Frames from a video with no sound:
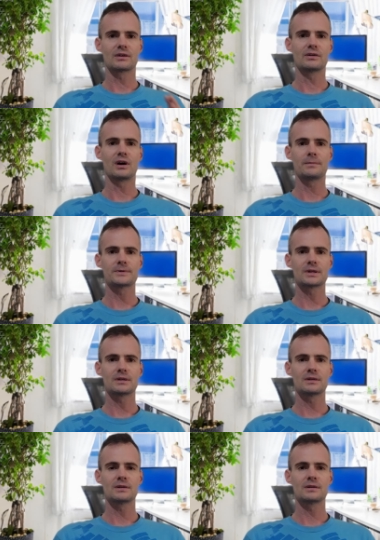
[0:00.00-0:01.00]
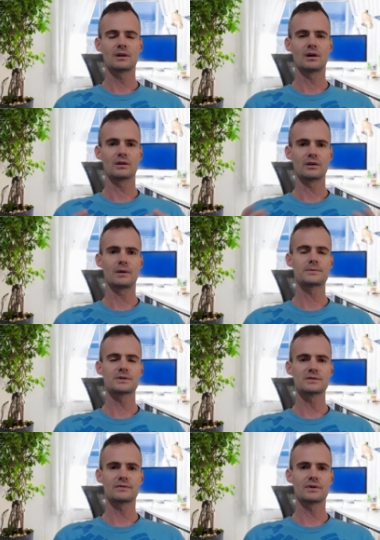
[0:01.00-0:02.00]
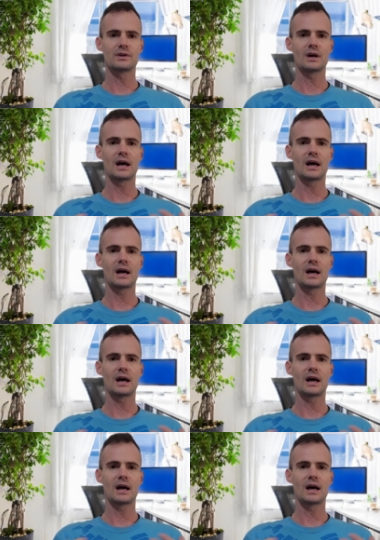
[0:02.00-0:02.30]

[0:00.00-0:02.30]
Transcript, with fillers: a good option are good options for you.